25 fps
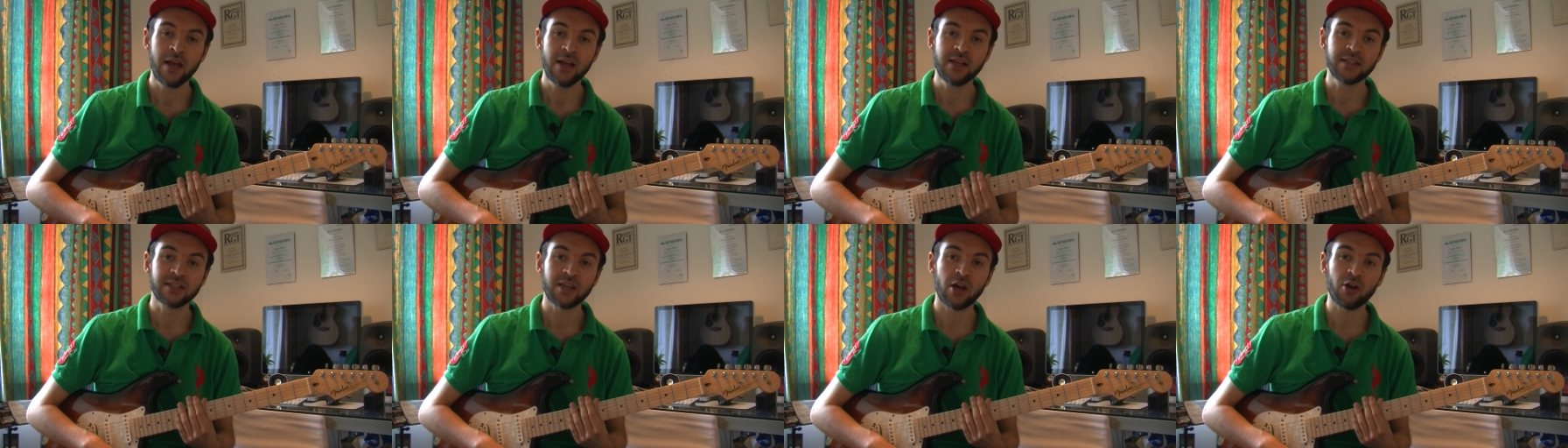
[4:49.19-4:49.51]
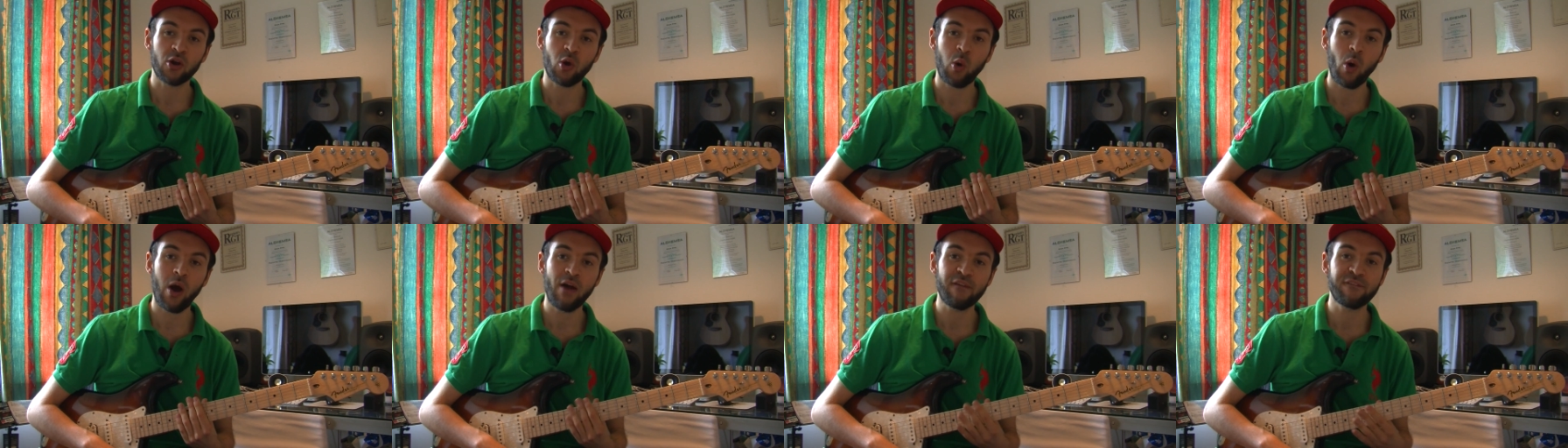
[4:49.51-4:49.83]
So
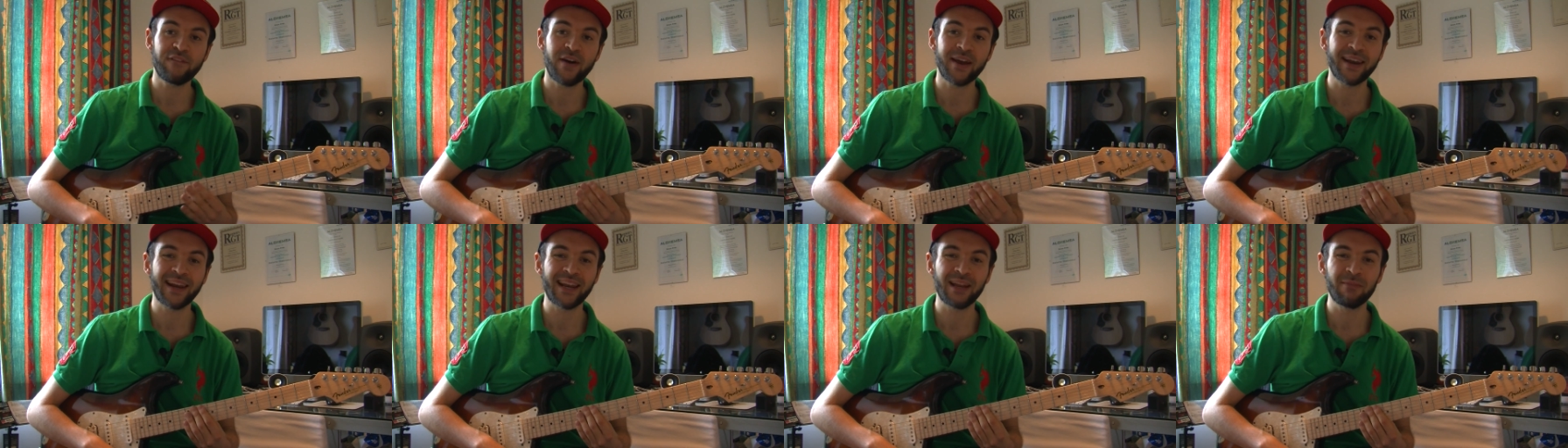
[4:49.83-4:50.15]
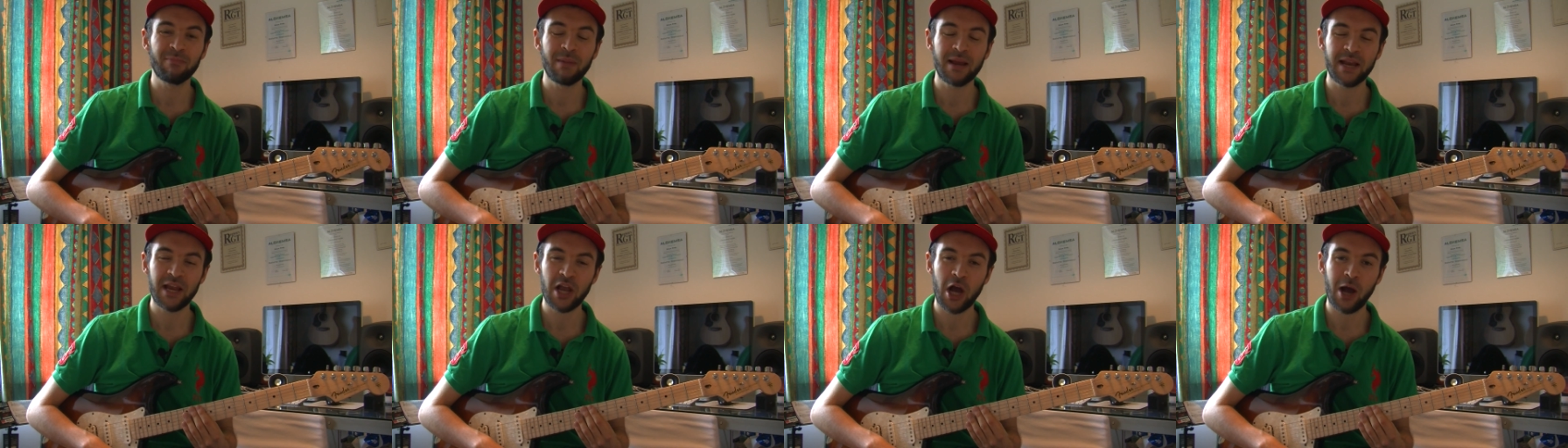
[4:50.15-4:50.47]
quite fun little
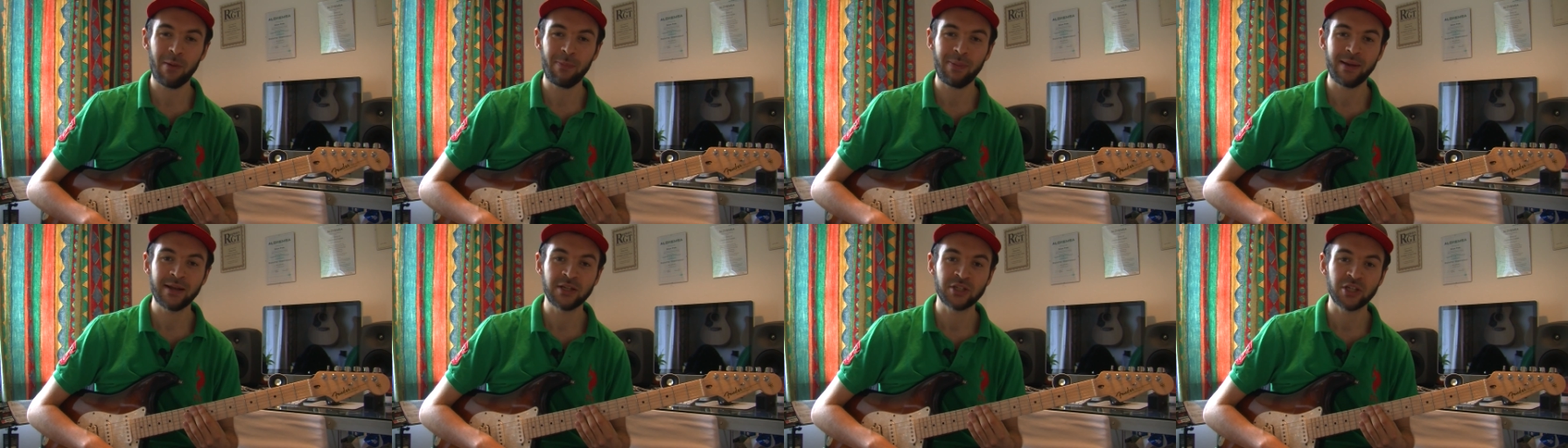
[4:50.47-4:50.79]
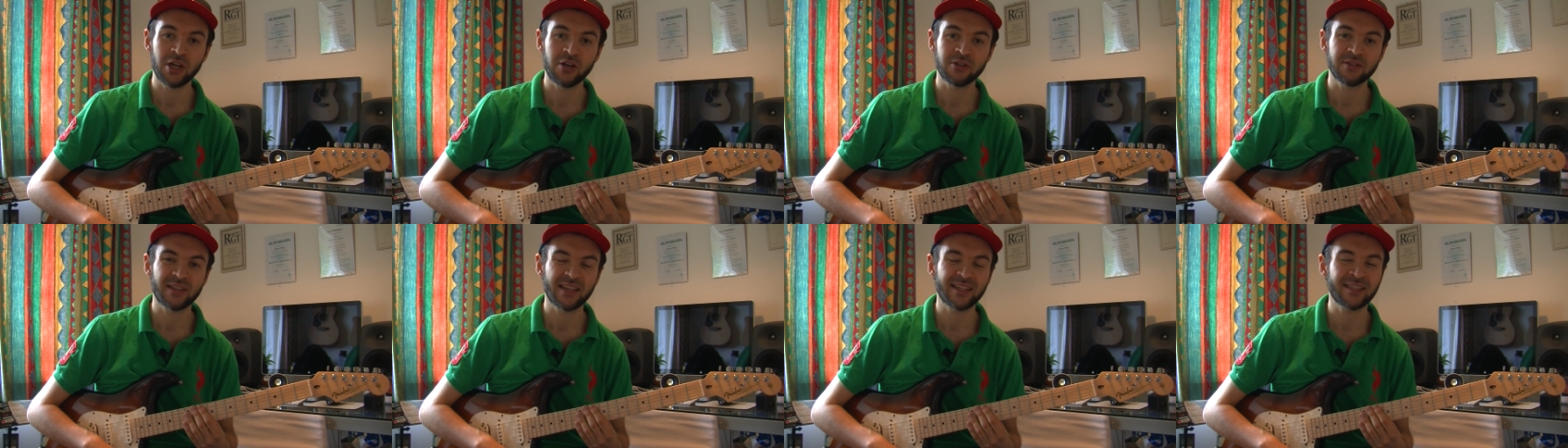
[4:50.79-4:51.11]
mini
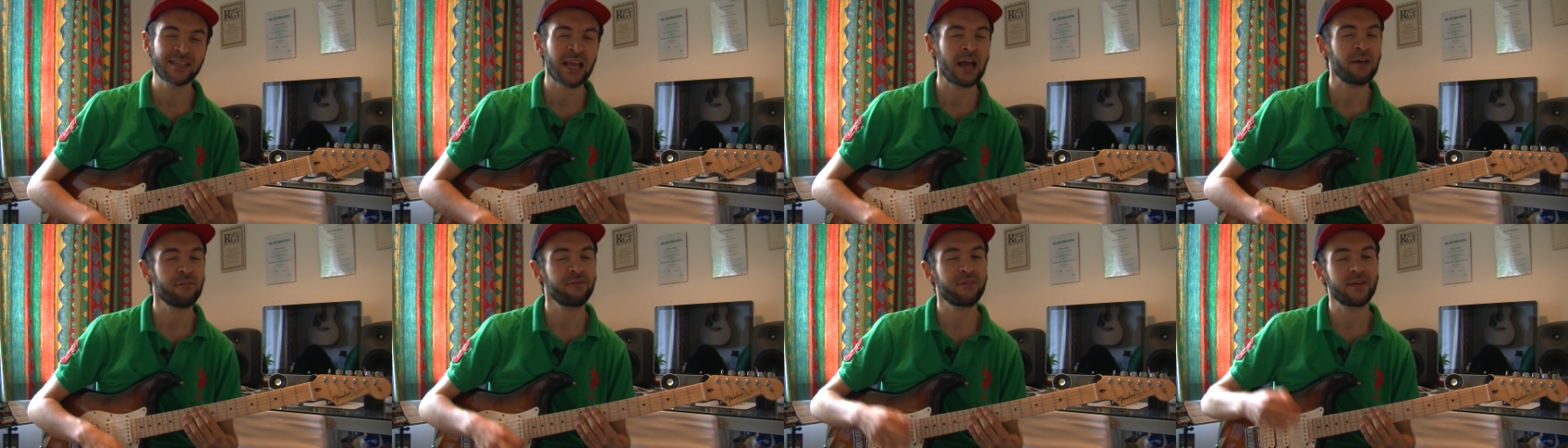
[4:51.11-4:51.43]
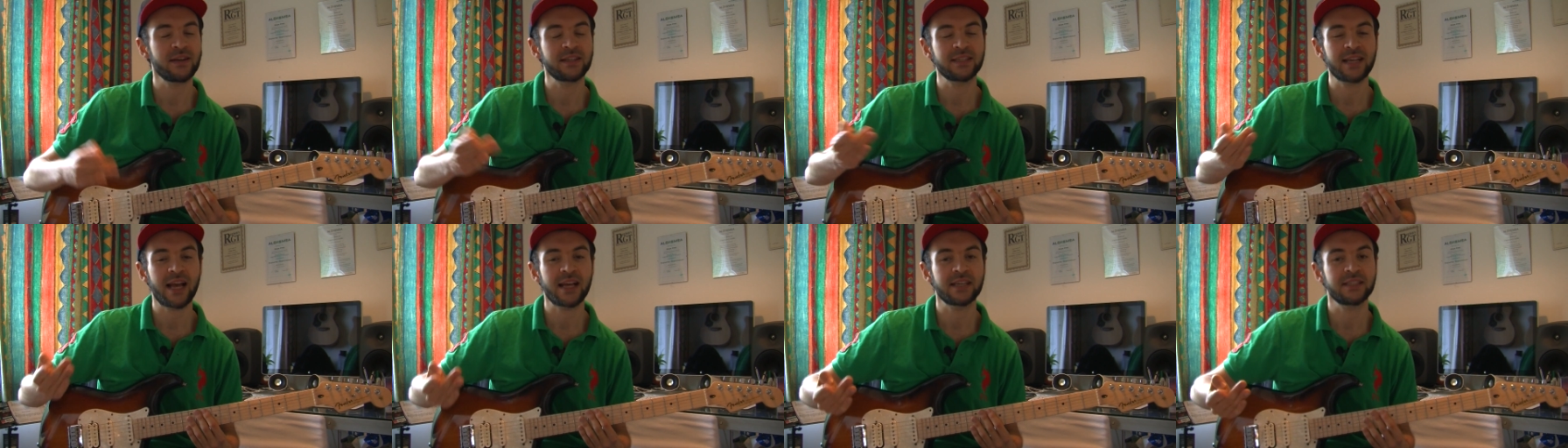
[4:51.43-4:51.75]
arpeggios. They sound
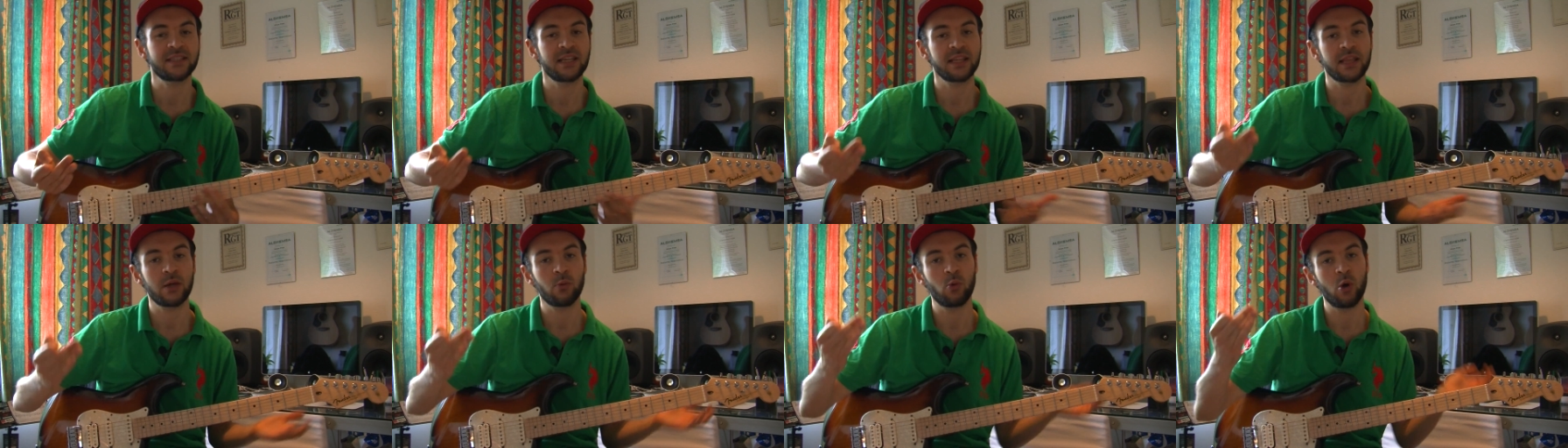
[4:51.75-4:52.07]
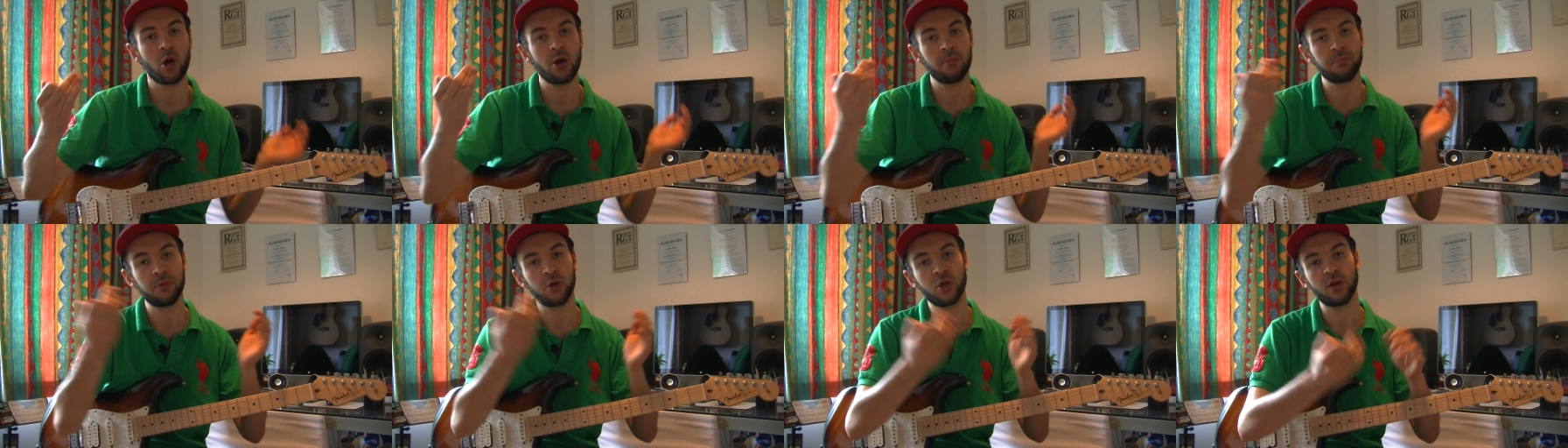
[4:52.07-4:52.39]
fantastic. They
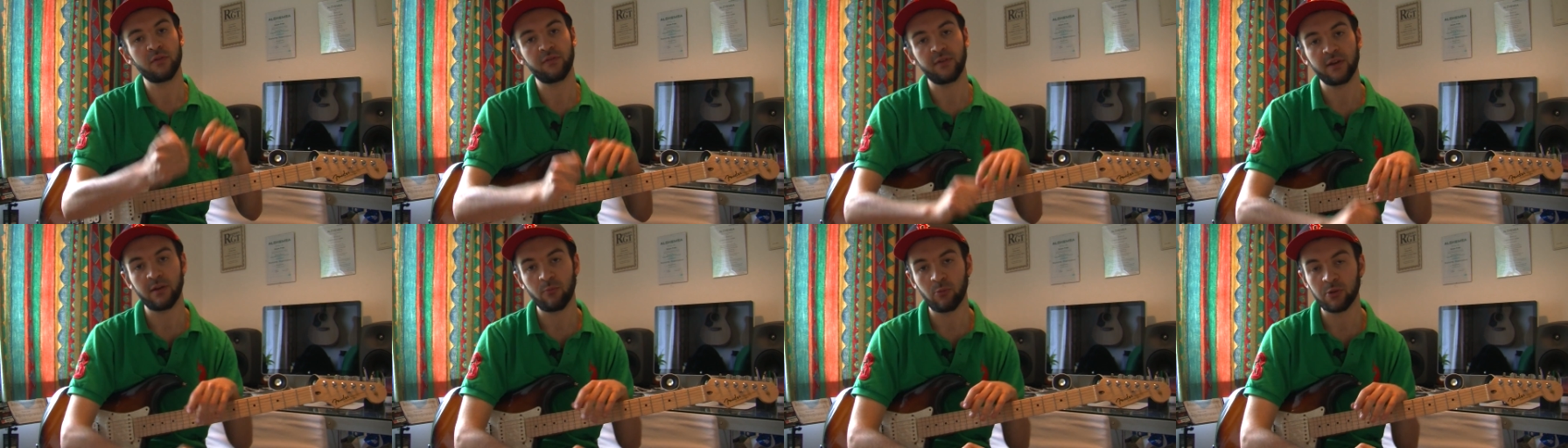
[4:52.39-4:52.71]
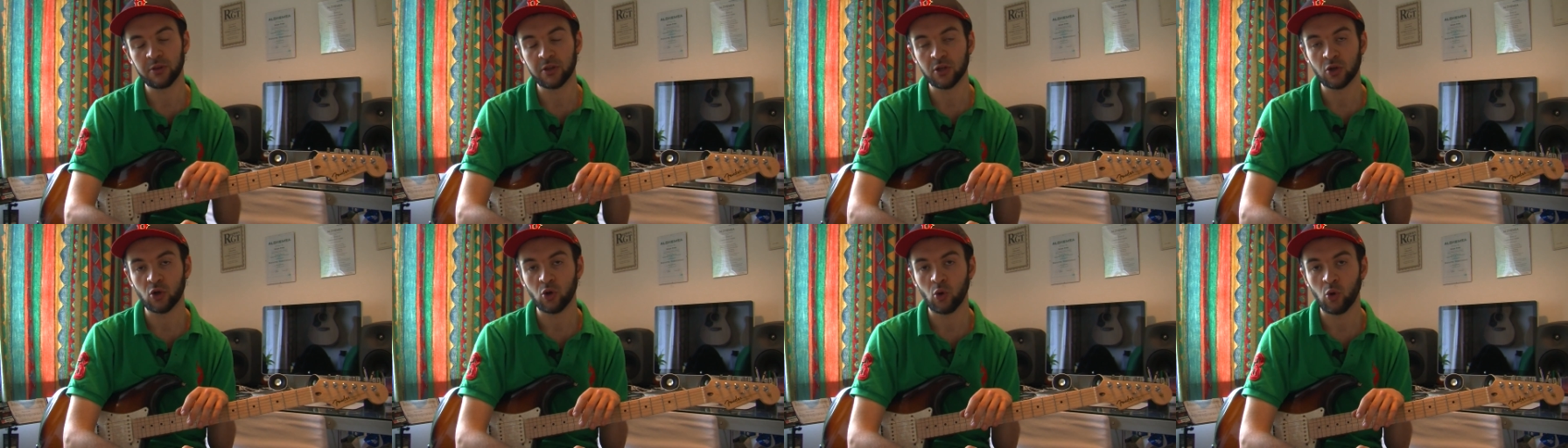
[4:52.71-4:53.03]
work beautifully
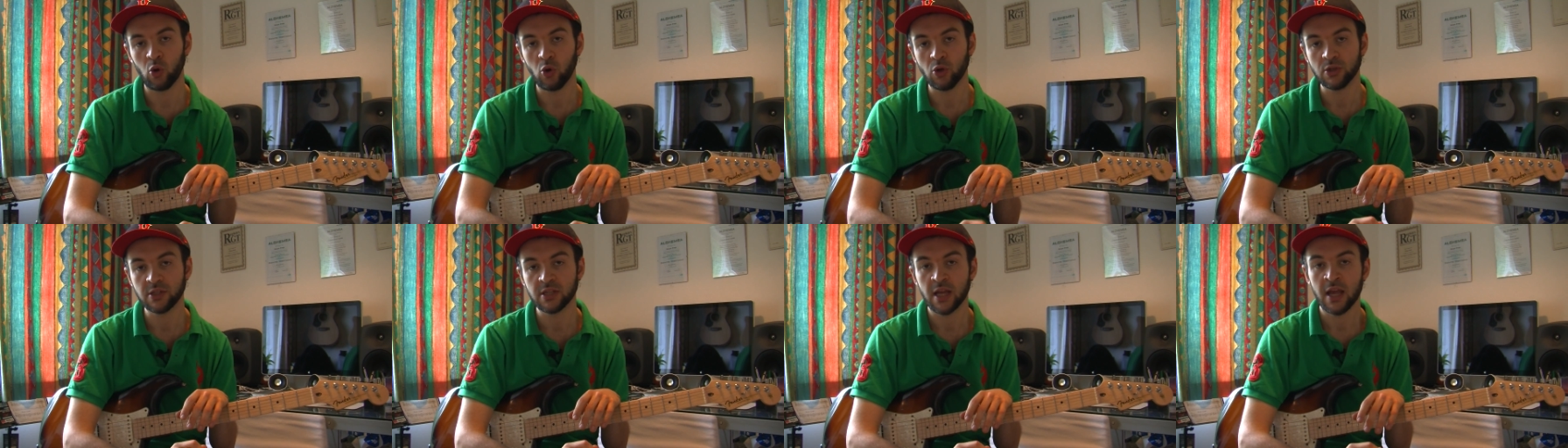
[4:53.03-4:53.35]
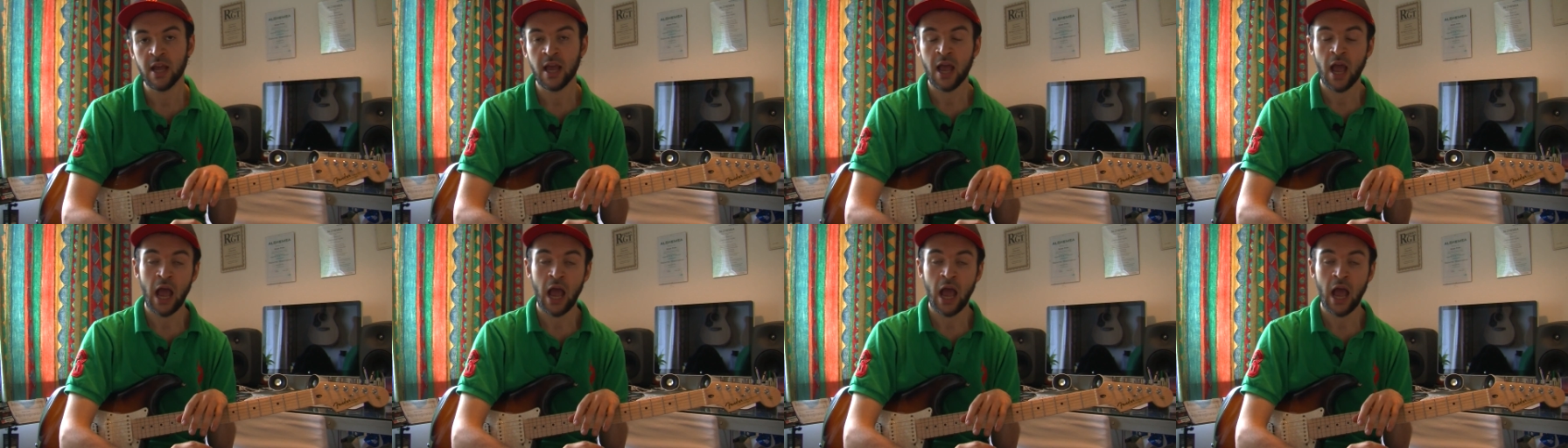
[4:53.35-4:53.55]
with the chords.